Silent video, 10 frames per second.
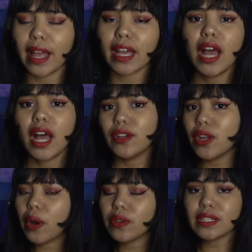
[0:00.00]
Like,
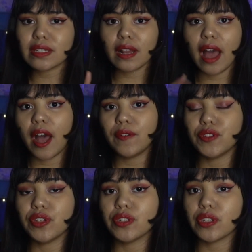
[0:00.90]
no, you still have
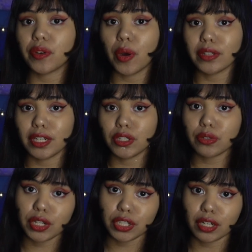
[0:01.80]
to use your own
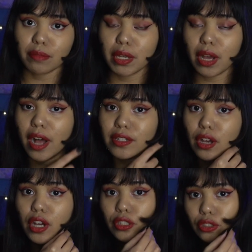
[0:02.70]
intuition, because
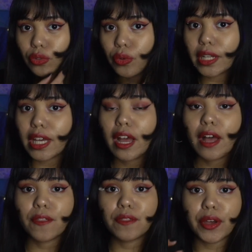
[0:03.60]
truly
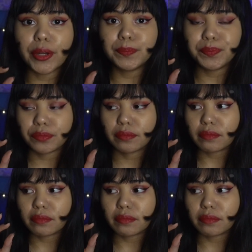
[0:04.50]
the